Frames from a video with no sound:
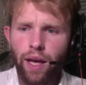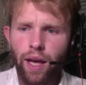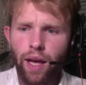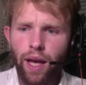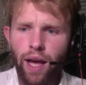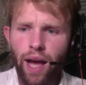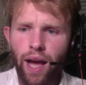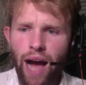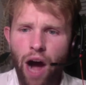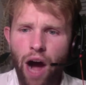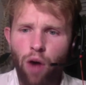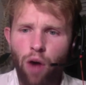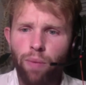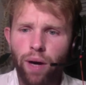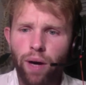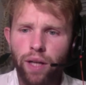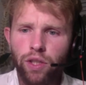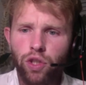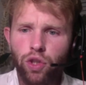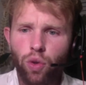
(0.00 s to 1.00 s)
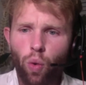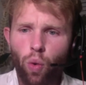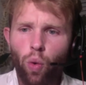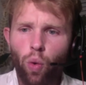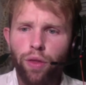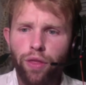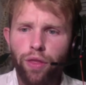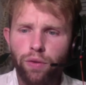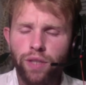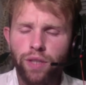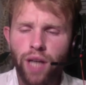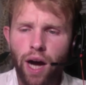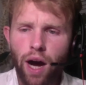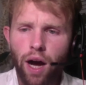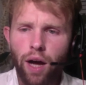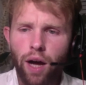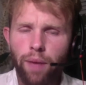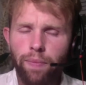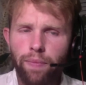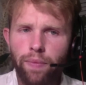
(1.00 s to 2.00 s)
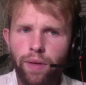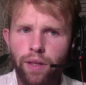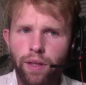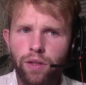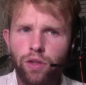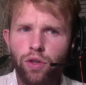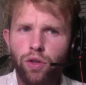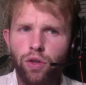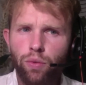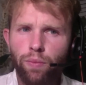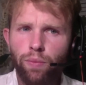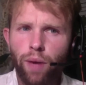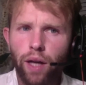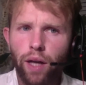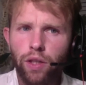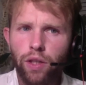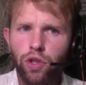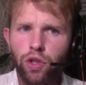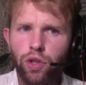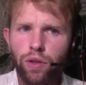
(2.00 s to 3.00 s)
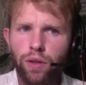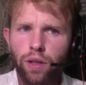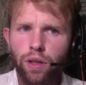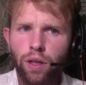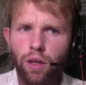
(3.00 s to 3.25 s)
How much ortho time is too much?